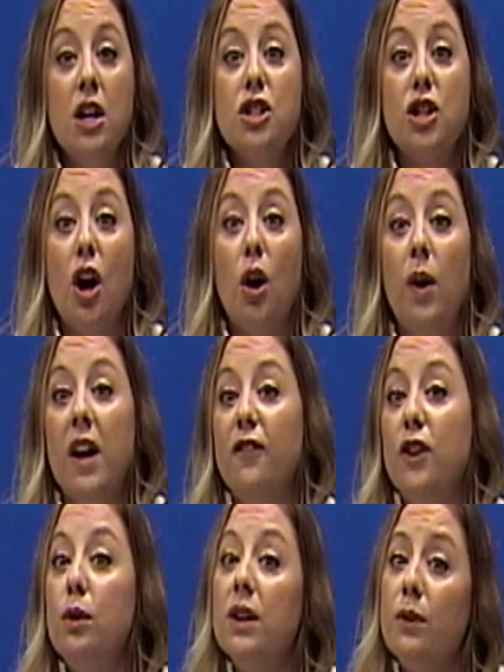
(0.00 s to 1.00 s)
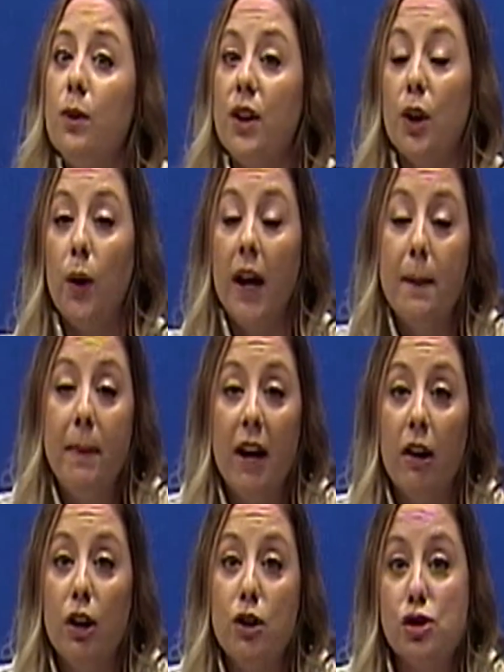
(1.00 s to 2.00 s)
So if you live with a
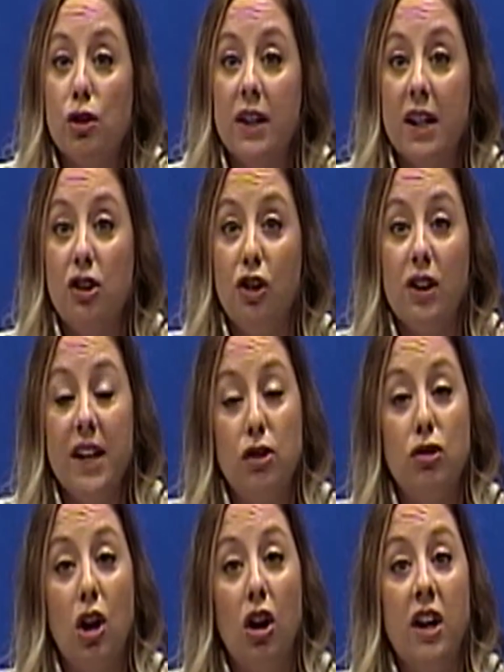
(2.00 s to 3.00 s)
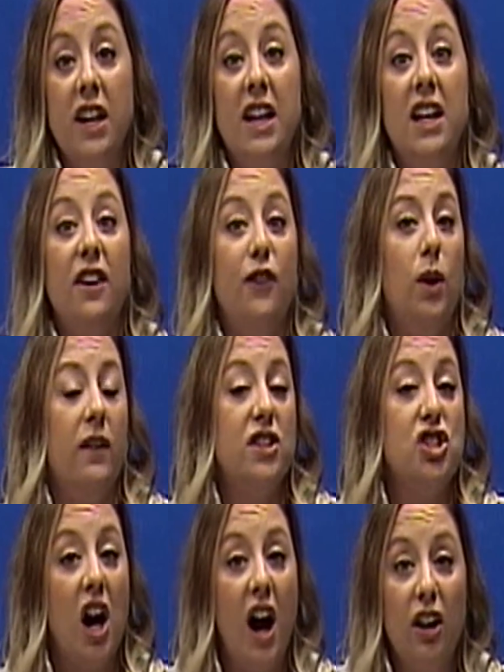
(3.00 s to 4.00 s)
grandparent who's your legal guardian, if you have a
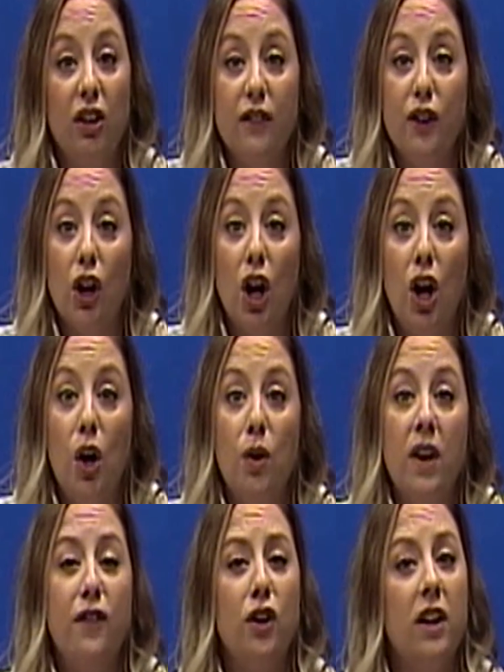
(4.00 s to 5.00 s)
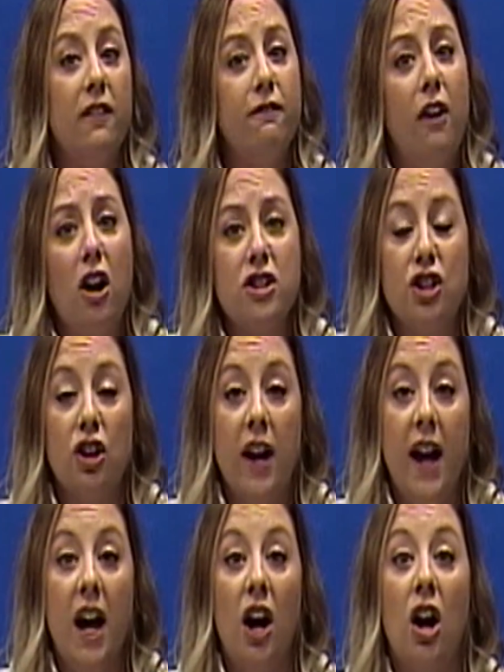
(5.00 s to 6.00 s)
child of your own, if you're in foster
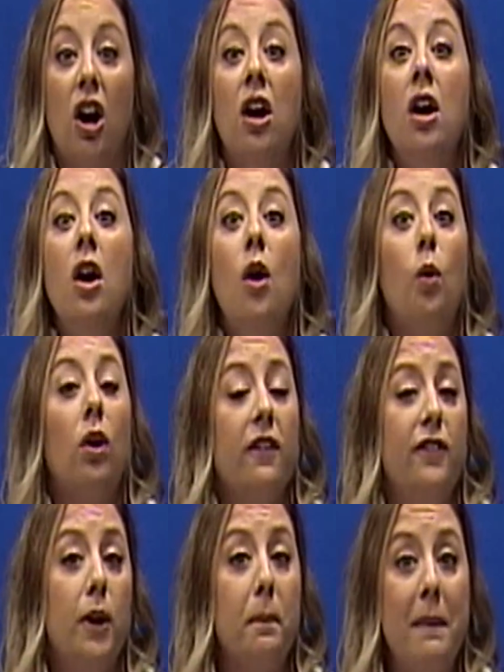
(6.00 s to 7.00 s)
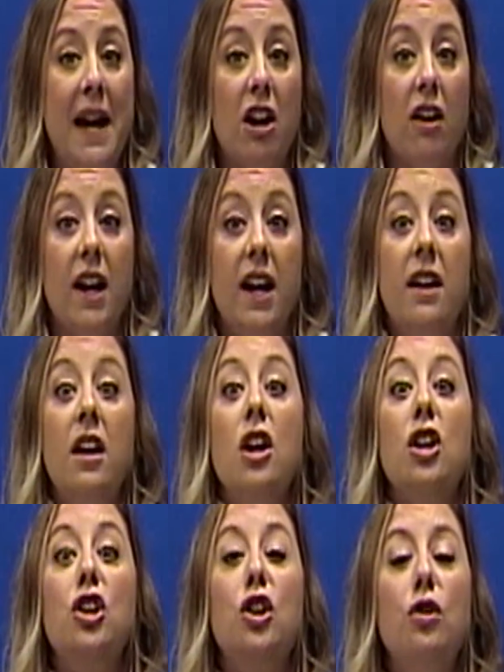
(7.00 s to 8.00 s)
care, or if you're married,
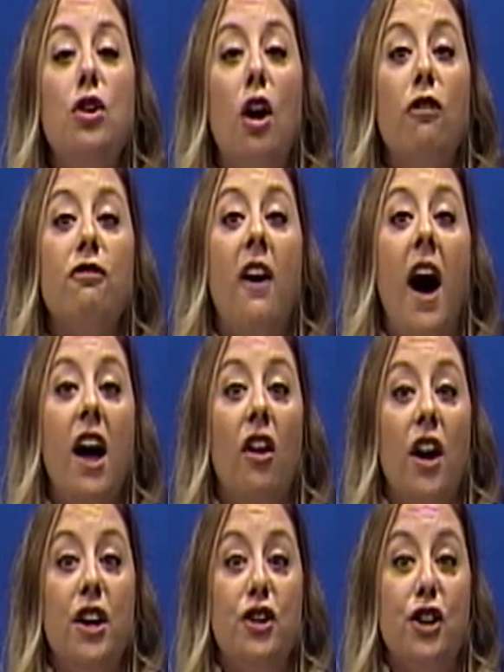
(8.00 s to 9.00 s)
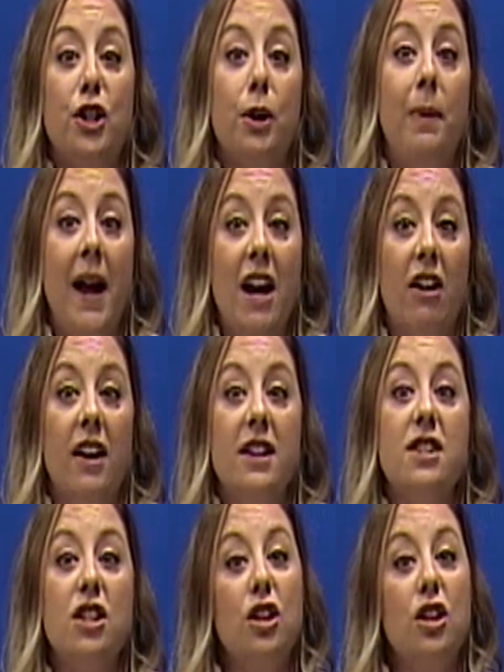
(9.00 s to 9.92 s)
you don't file under your parents.